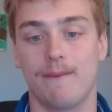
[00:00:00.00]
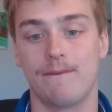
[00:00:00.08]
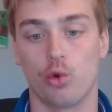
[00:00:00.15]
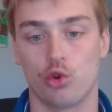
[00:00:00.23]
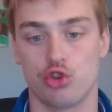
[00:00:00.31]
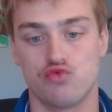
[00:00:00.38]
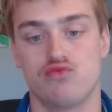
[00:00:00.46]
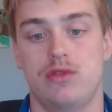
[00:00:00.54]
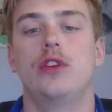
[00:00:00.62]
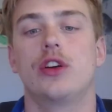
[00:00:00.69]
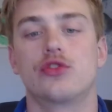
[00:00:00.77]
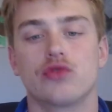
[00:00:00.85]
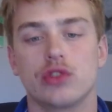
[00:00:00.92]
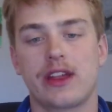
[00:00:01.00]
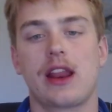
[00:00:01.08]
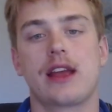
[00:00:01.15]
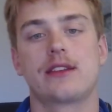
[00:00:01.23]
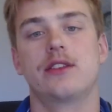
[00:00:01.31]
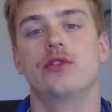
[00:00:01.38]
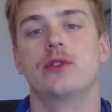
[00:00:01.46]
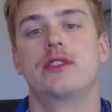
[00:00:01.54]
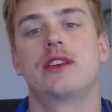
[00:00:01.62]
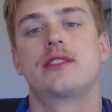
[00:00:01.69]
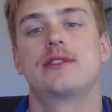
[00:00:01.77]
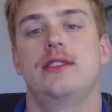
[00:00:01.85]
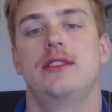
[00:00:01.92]
for you. A drill that I like to do with
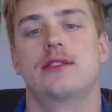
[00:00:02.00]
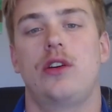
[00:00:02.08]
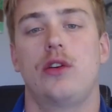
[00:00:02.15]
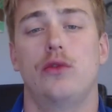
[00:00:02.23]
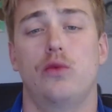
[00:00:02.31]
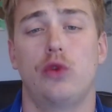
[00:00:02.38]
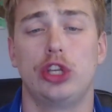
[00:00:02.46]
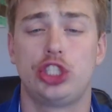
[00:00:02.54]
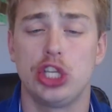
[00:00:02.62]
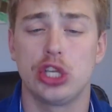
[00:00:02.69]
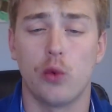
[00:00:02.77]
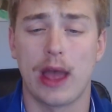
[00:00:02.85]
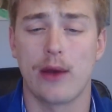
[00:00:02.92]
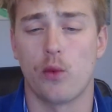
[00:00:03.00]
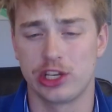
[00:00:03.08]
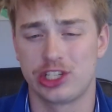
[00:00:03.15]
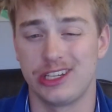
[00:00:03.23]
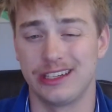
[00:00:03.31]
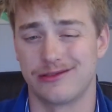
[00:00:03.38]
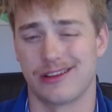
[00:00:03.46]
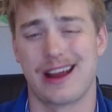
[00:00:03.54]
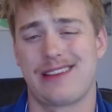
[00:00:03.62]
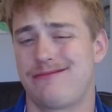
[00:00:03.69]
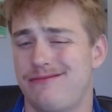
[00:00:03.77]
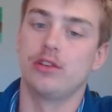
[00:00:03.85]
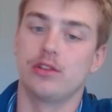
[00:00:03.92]
this is called one cheek wet, one cheek dry.
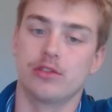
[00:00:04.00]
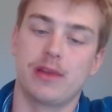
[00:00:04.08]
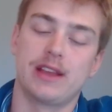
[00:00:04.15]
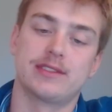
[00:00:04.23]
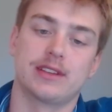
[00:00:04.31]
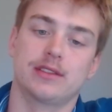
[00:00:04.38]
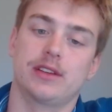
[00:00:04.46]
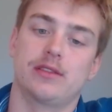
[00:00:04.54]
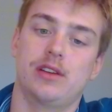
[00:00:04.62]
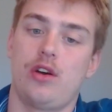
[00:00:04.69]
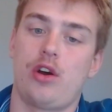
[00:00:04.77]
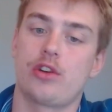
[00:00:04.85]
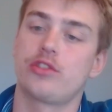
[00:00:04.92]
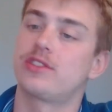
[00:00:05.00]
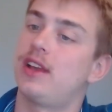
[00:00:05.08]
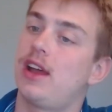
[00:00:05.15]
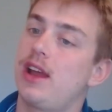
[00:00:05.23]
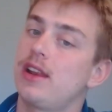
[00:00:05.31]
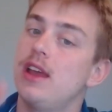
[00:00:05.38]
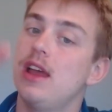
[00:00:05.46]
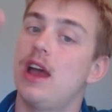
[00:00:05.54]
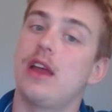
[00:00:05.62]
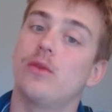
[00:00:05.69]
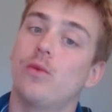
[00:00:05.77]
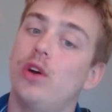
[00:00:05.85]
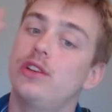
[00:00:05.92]
You're basically on your side,
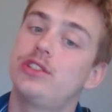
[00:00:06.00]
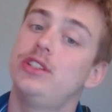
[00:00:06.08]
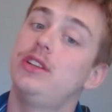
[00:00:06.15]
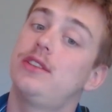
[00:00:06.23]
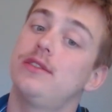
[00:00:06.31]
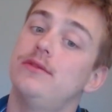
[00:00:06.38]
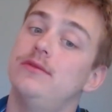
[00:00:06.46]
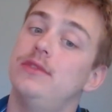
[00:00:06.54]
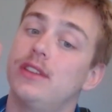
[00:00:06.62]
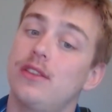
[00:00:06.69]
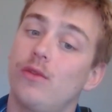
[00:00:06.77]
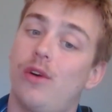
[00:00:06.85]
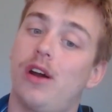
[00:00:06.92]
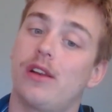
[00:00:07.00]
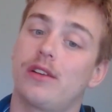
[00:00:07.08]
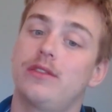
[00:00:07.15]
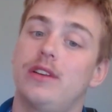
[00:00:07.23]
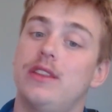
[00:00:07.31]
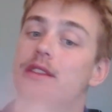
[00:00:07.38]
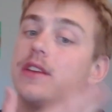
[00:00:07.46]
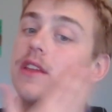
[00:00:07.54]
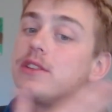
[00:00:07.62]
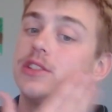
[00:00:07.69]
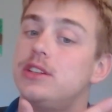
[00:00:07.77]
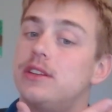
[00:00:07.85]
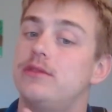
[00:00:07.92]
and one cheek is in the water, and then the other
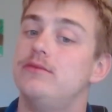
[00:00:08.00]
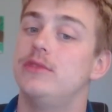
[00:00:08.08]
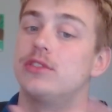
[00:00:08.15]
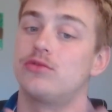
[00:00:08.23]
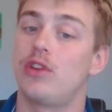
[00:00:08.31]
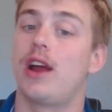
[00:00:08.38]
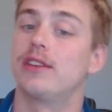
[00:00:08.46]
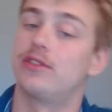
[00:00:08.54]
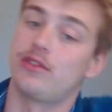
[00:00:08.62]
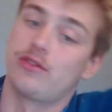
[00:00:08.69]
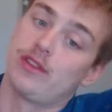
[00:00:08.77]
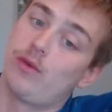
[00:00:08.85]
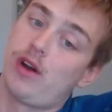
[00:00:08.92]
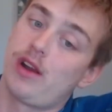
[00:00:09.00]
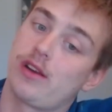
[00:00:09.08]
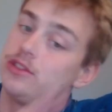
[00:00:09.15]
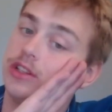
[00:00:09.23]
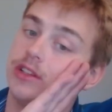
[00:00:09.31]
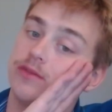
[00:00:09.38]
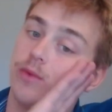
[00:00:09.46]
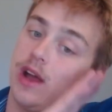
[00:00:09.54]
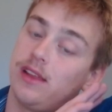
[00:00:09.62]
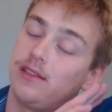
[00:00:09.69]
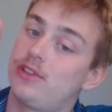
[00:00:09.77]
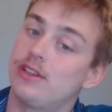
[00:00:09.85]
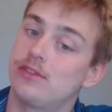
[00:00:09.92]
cheek is dry. So you're in the water, cheeks wet,
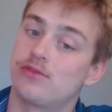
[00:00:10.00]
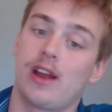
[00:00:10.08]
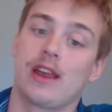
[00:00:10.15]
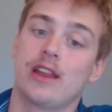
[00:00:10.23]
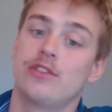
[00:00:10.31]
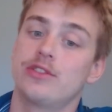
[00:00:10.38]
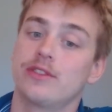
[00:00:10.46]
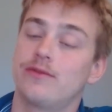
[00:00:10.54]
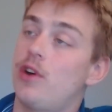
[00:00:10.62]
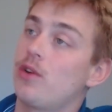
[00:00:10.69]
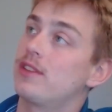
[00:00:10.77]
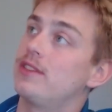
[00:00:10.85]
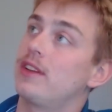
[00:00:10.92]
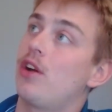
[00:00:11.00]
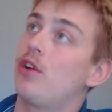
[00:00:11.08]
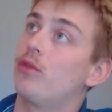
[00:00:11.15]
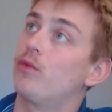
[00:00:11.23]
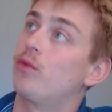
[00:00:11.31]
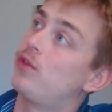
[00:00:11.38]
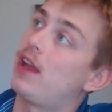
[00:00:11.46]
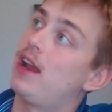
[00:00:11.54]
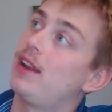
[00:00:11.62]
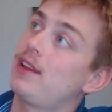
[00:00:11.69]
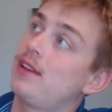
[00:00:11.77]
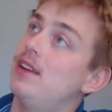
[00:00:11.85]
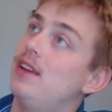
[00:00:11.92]
cheeks dry, and you're just focusing on
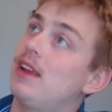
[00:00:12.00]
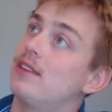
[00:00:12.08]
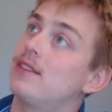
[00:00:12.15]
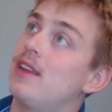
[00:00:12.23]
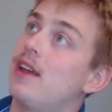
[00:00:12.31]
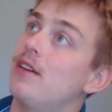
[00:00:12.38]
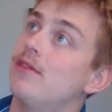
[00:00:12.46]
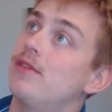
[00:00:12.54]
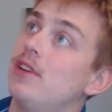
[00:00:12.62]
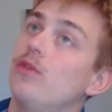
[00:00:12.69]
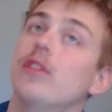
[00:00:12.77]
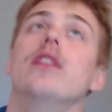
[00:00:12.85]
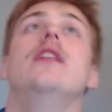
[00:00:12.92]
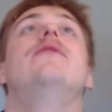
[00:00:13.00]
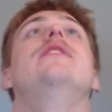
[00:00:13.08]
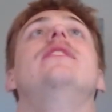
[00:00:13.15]
rotating instead of lifting